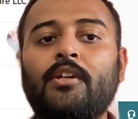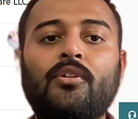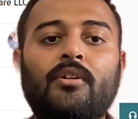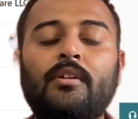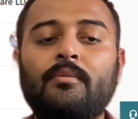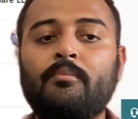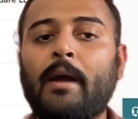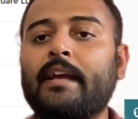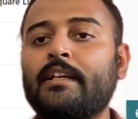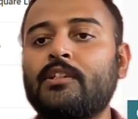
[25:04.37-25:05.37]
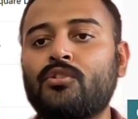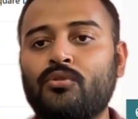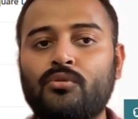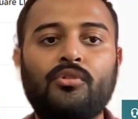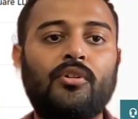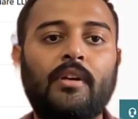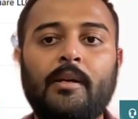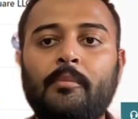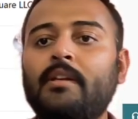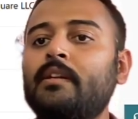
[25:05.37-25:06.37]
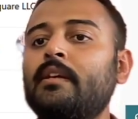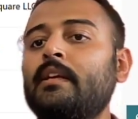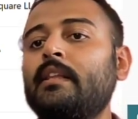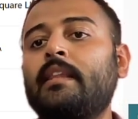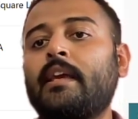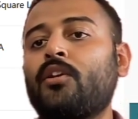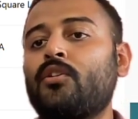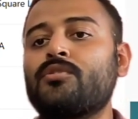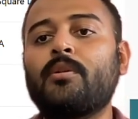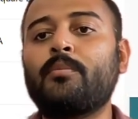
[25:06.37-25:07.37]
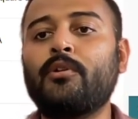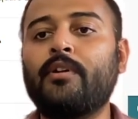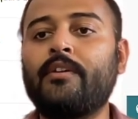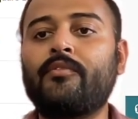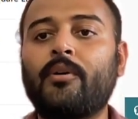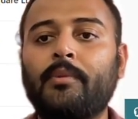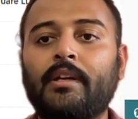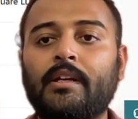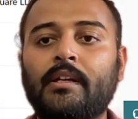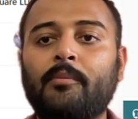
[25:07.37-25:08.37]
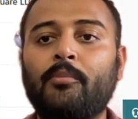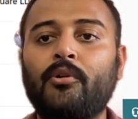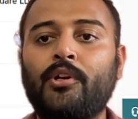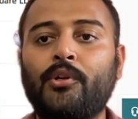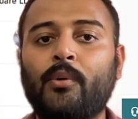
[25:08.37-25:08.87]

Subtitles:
your package to your admin, they can also upload it from here, upload new